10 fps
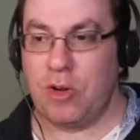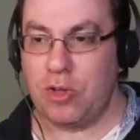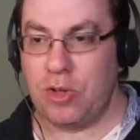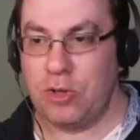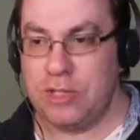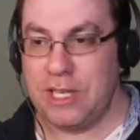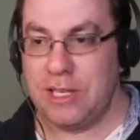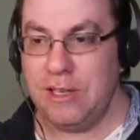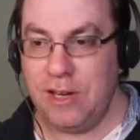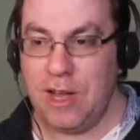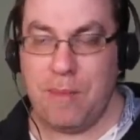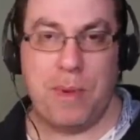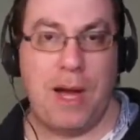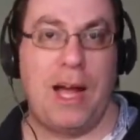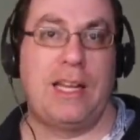close in,
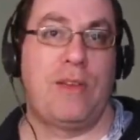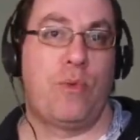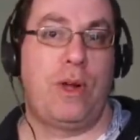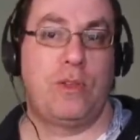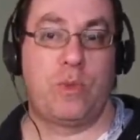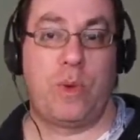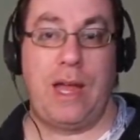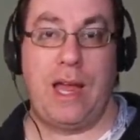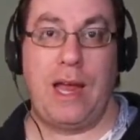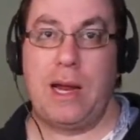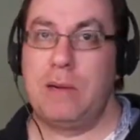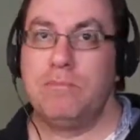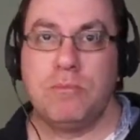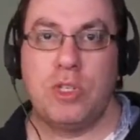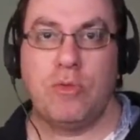but if one's where,
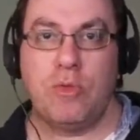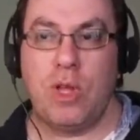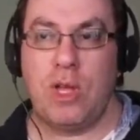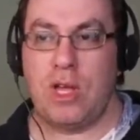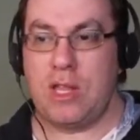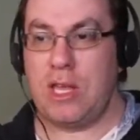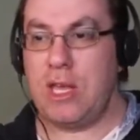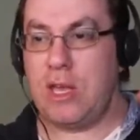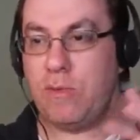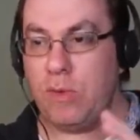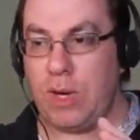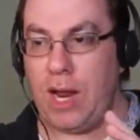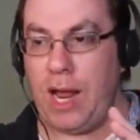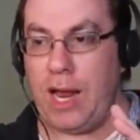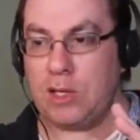you know, the
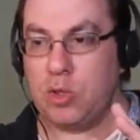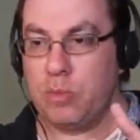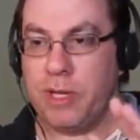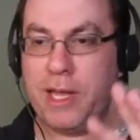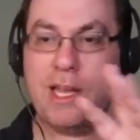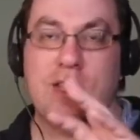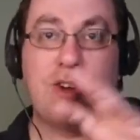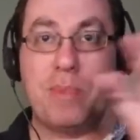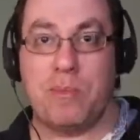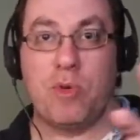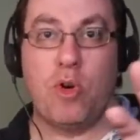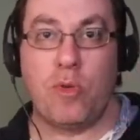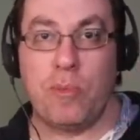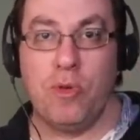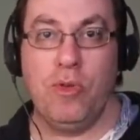actual players are a bit more
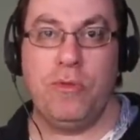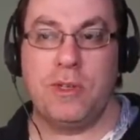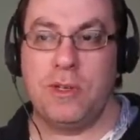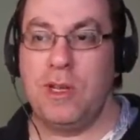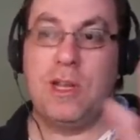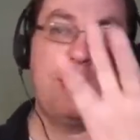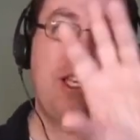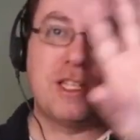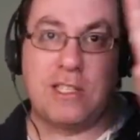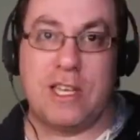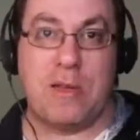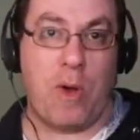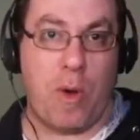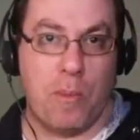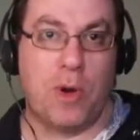removed, you can see
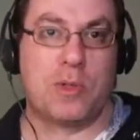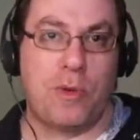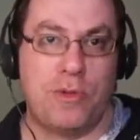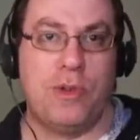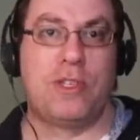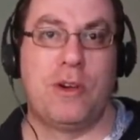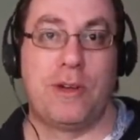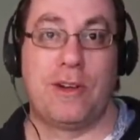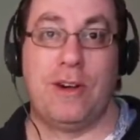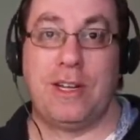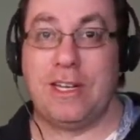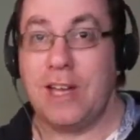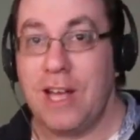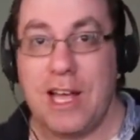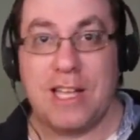multiple views going on and
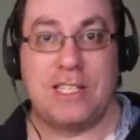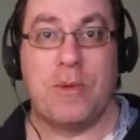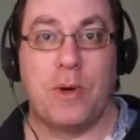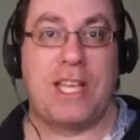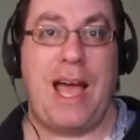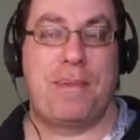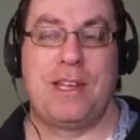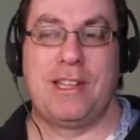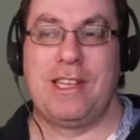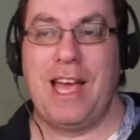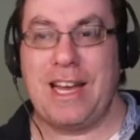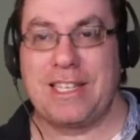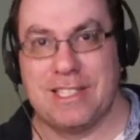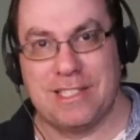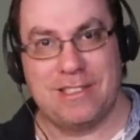see what's happening in the
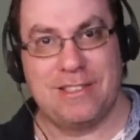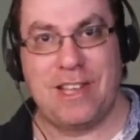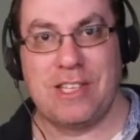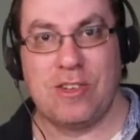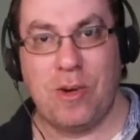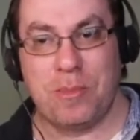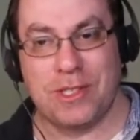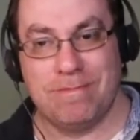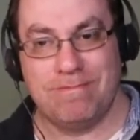action as an option.